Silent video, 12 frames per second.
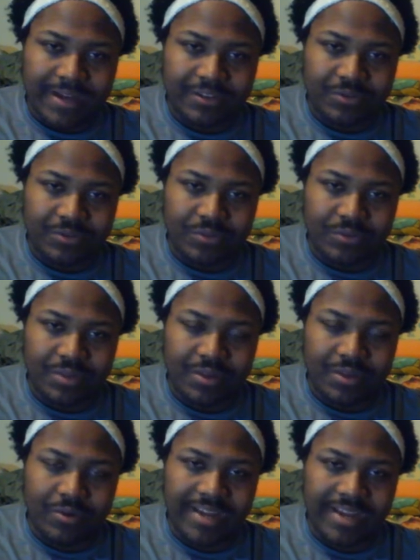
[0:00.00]
to the
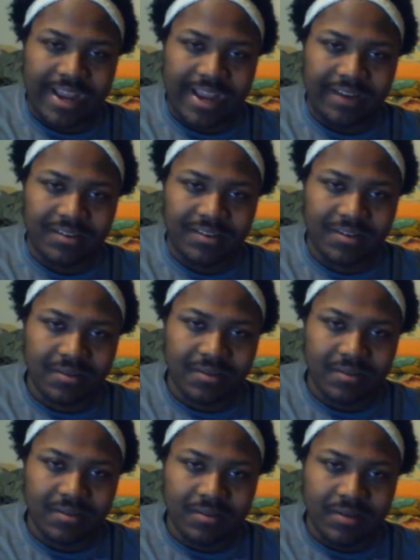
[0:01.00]
ordained.
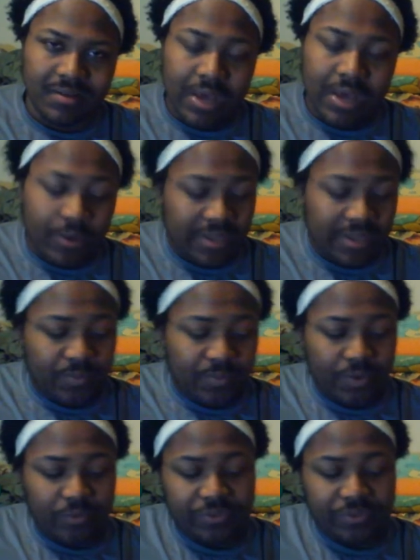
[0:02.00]
We're at the
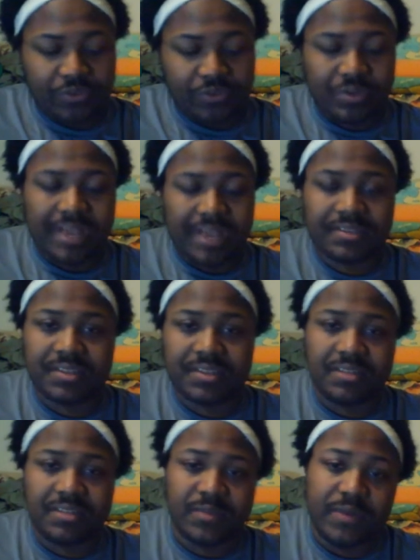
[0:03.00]
point where the two-caste
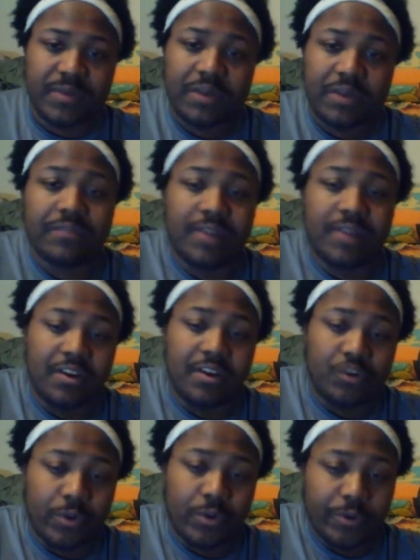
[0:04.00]
system has been codified in
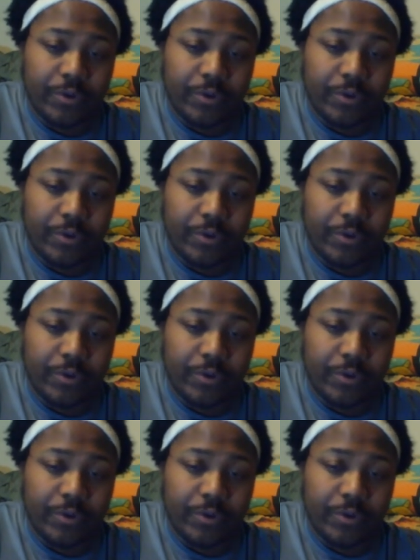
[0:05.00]
Twitter.